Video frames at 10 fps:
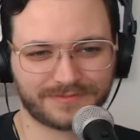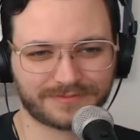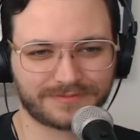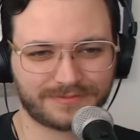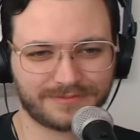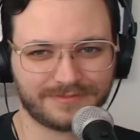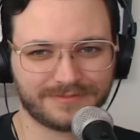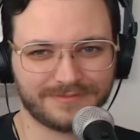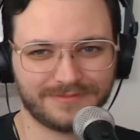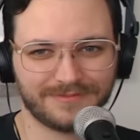
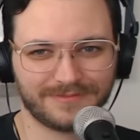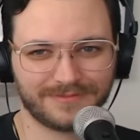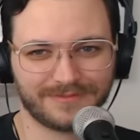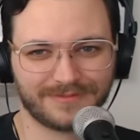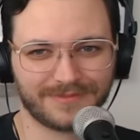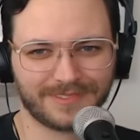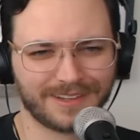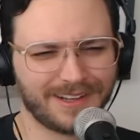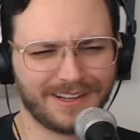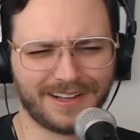
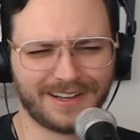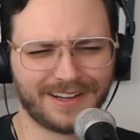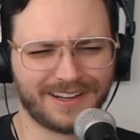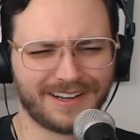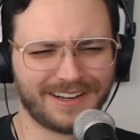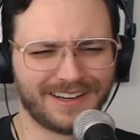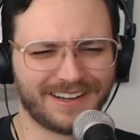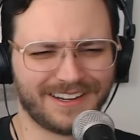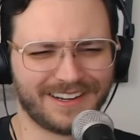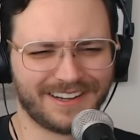
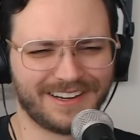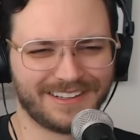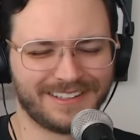(silent)